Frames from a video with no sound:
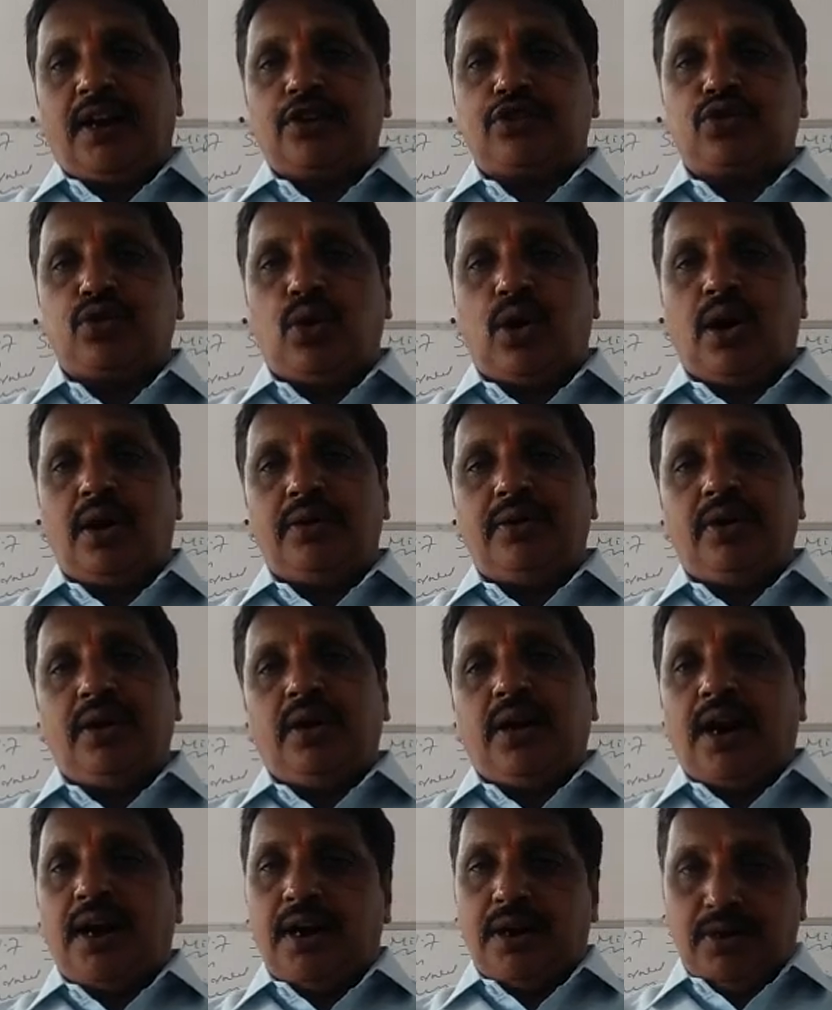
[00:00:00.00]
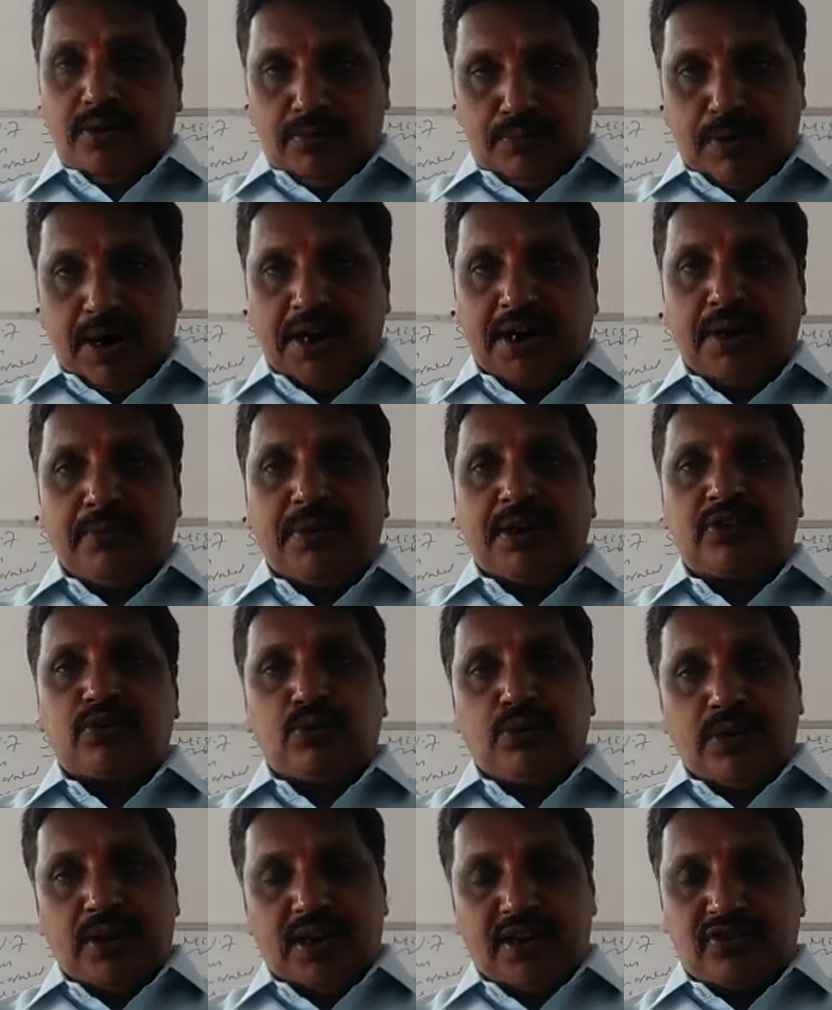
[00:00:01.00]
and so on, and
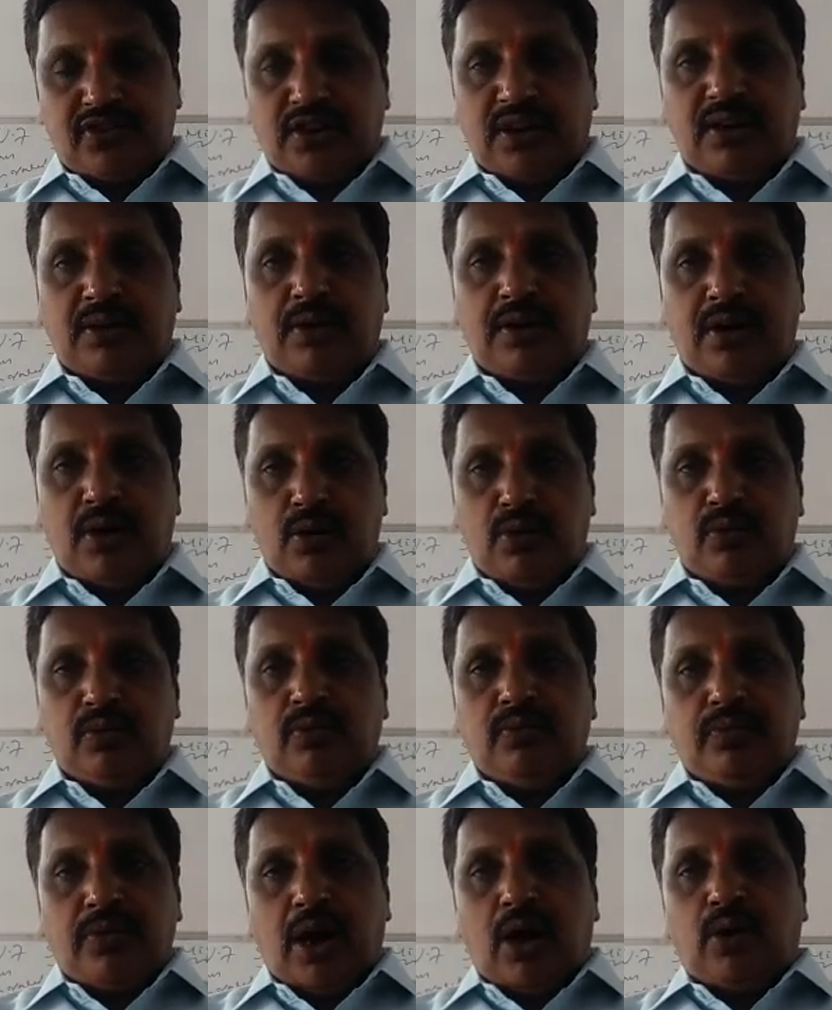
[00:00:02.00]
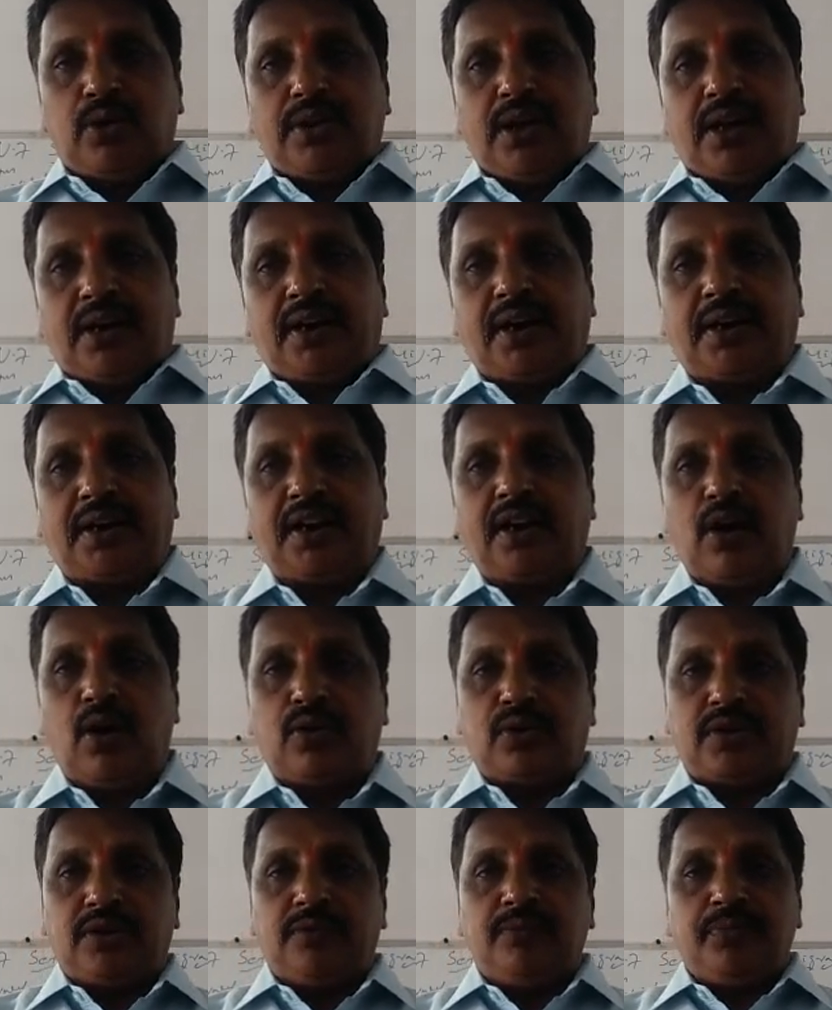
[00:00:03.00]
pandemics we are seeing now how they are getting
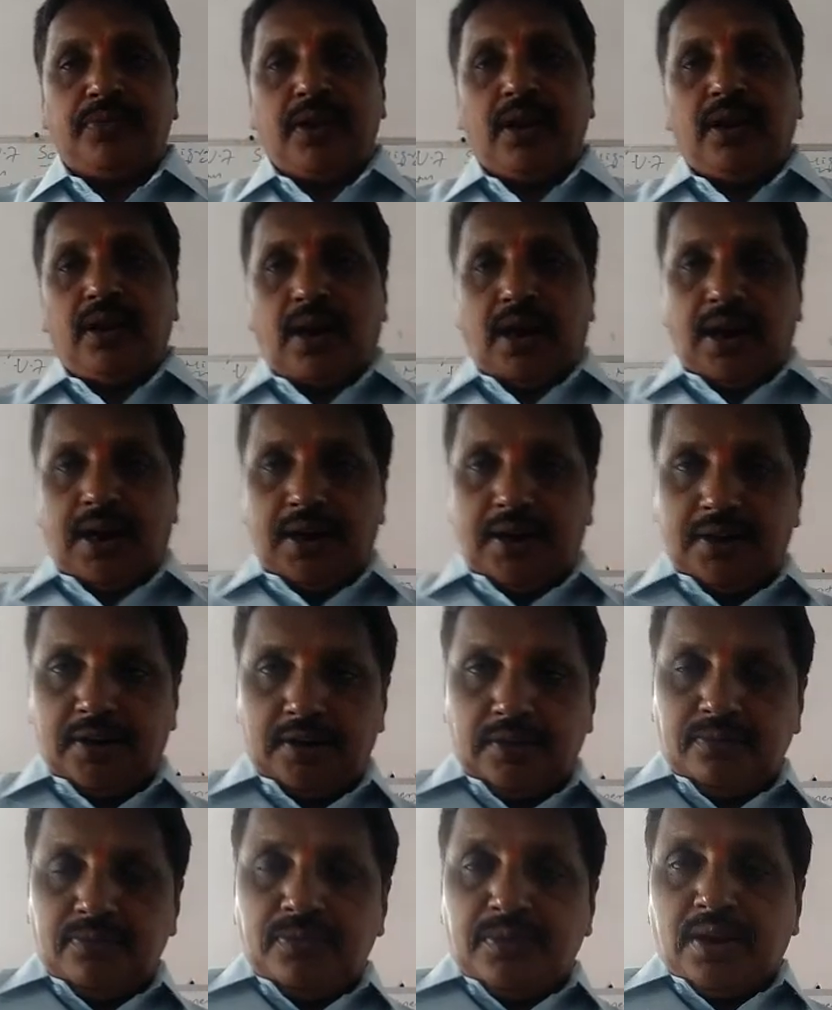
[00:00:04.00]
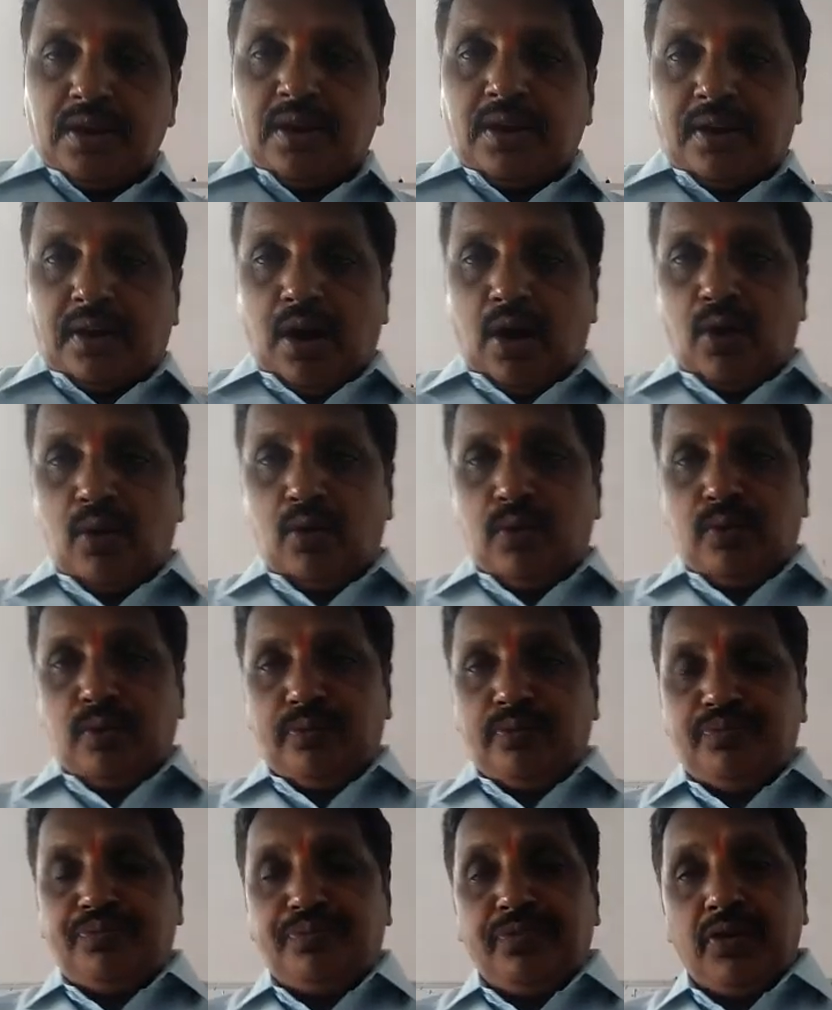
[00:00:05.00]
out. And
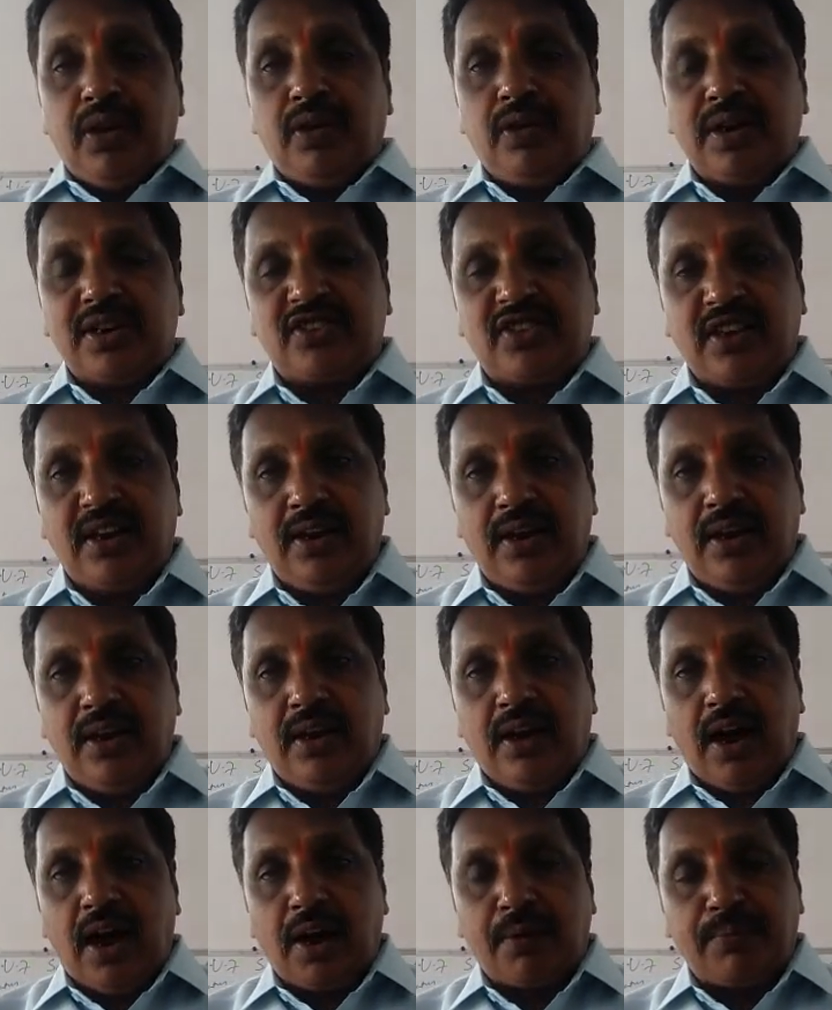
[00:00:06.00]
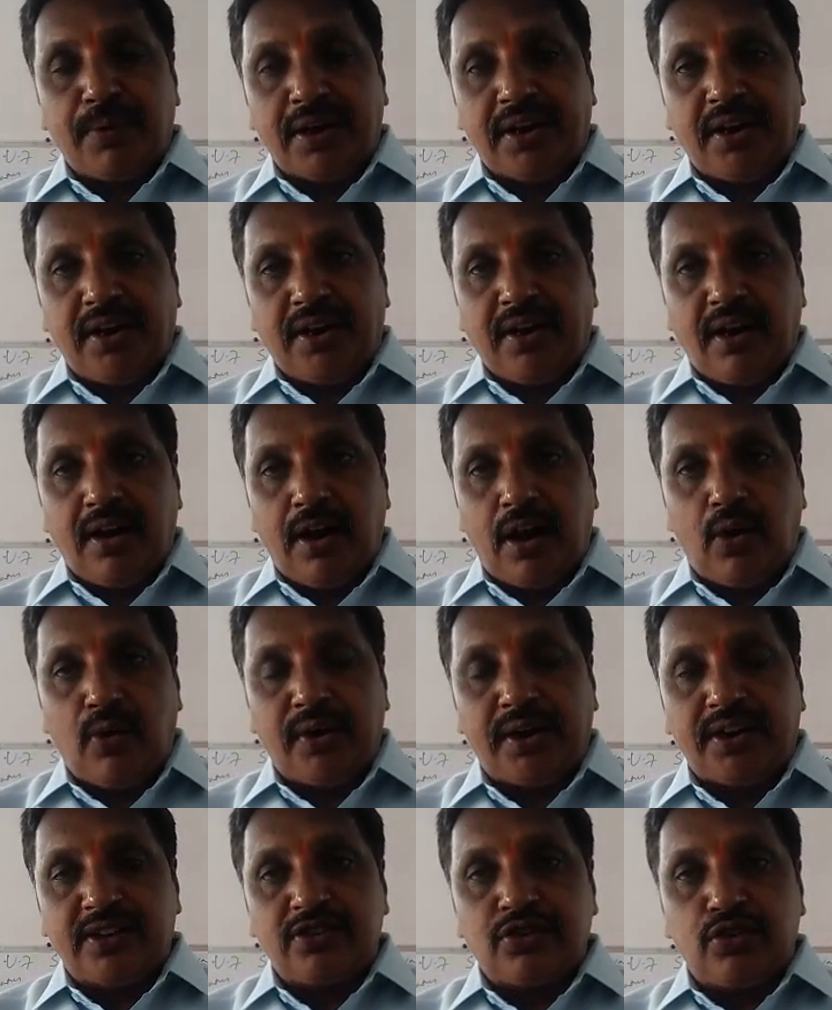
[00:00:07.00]
now you will see urban area,
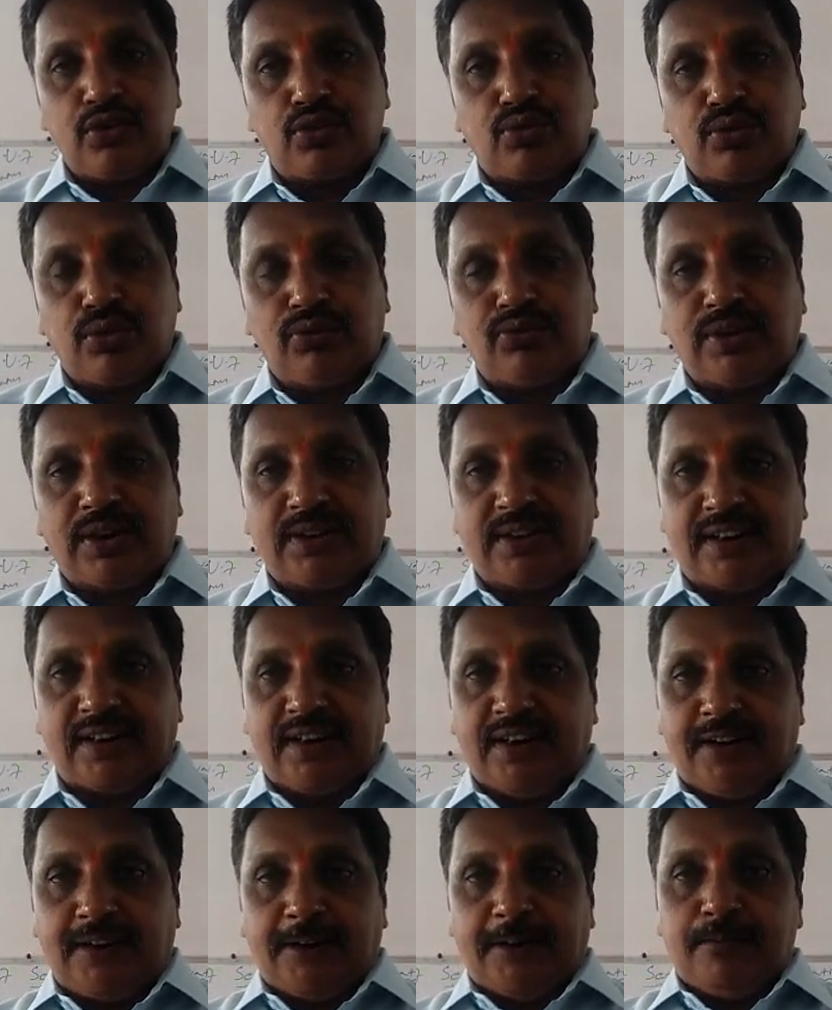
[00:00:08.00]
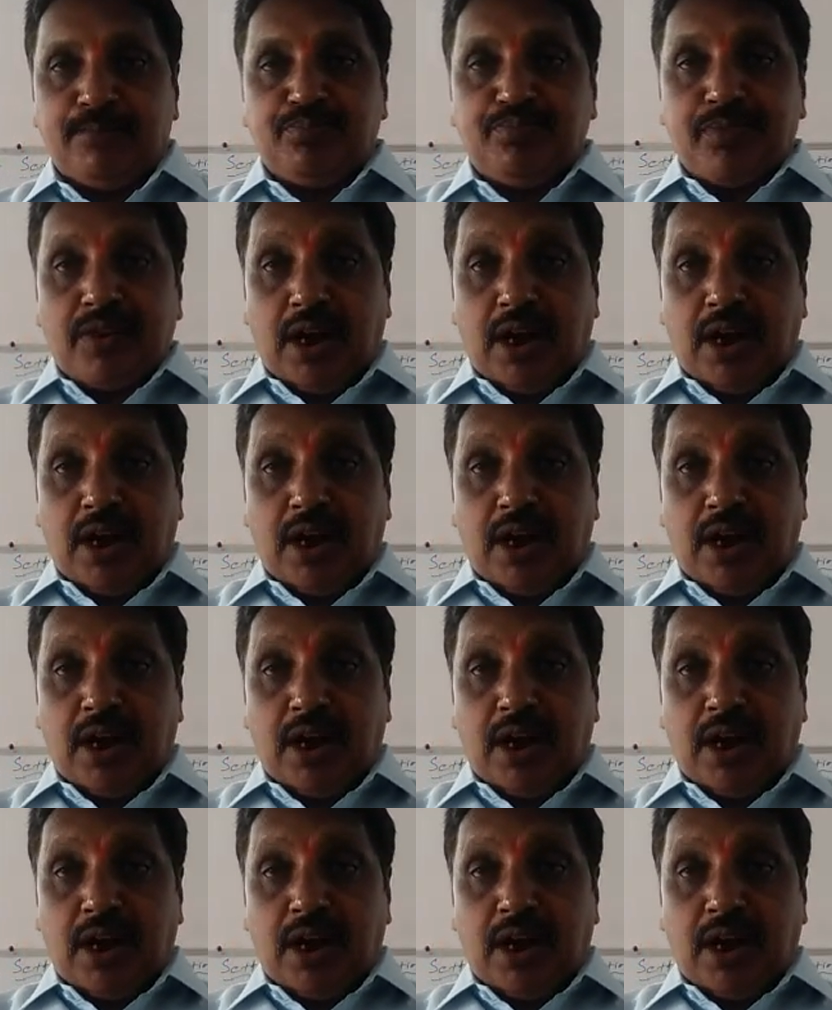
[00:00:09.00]
how it is useful for the country.